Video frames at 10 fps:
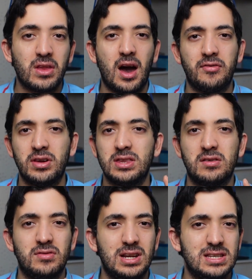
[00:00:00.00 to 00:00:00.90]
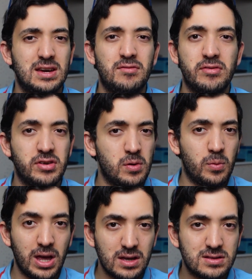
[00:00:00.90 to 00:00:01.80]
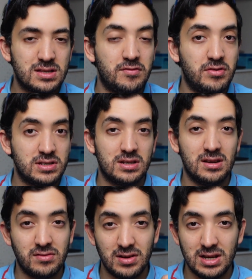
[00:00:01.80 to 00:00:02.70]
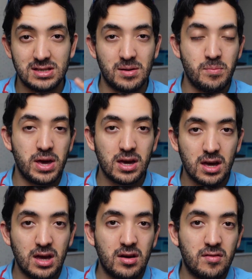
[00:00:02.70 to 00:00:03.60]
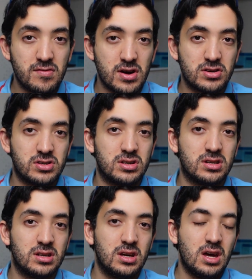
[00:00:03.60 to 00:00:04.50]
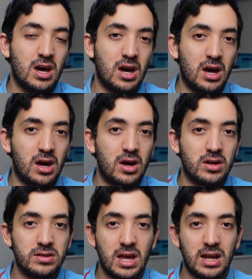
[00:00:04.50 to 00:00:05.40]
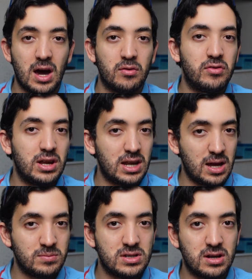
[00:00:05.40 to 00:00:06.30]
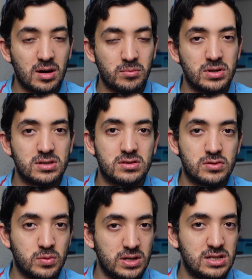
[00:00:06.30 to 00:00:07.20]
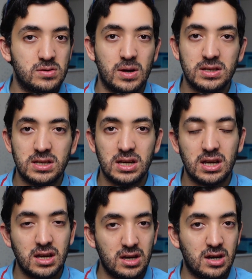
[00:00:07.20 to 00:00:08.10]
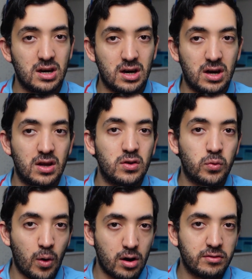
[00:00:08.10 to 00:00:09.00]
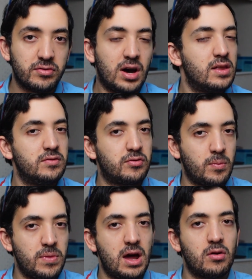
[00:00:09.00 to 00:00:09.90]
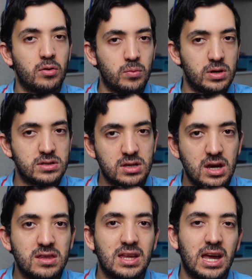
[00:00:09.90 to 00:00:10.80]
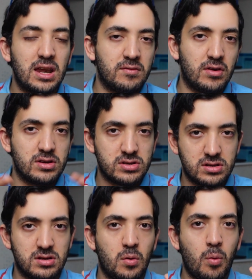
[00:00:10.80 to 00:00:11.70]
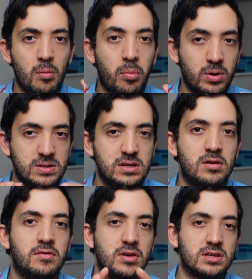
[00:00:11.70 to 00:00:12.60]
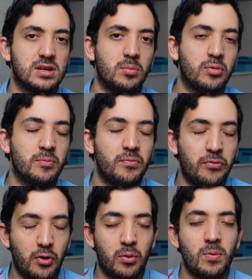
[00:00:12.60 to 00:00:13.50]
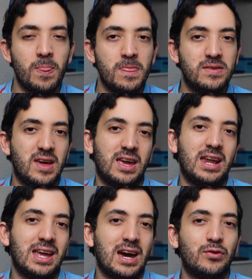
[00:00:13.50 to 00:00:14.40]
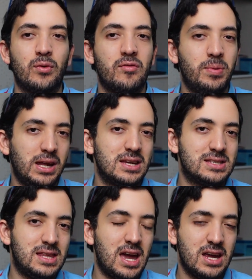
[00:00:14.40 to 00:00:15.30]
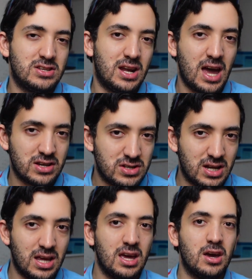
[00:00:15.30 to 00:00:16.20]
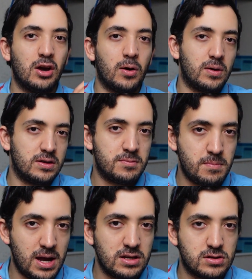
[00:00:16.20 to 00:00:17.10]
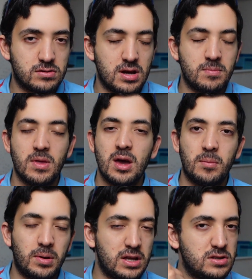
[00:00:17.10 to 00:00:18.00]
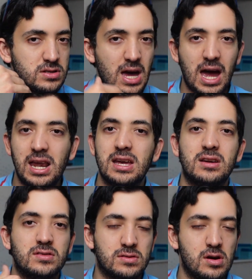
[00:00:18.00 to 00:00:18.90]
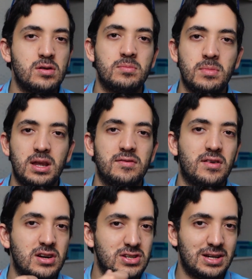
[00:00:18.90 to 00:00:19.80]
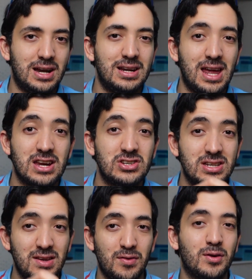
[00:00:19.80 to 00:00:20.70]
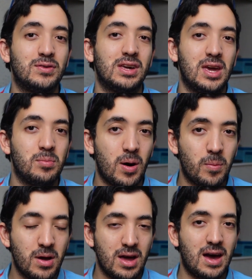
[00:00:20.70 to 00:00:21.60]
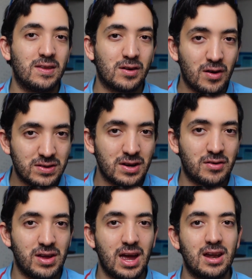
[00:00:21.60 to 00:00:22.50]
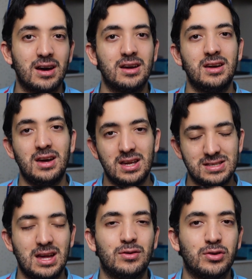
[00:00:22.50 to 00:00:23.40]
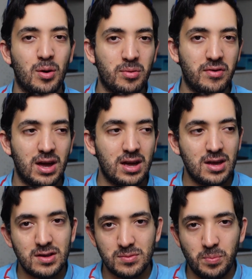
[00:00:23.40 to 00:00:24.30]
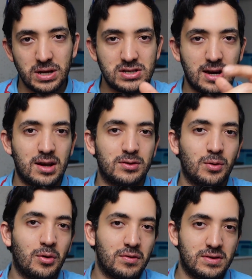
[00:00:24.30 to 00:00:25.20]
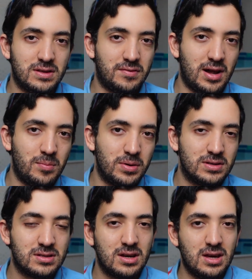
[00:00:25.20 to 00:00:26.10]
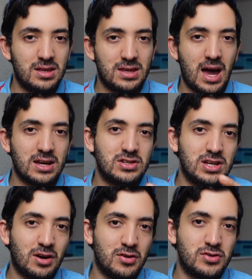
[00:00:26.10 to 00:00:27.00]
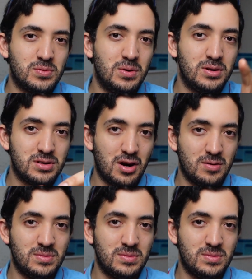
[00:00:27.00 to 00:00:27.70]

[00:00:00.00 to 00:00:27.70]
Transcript: I think they release every 3 weeks. They've recently released a big version. They now renamed the numbers to 2020 12, and from there onwards, they're getting version 1.0, for example. So they're getting out to a beta stage and actually going into mainstream. But they're just adding so many functionality, actually difficult to keep up as a content creator and stay on top of it. So big shout out to all of the developers that actually contribute to Home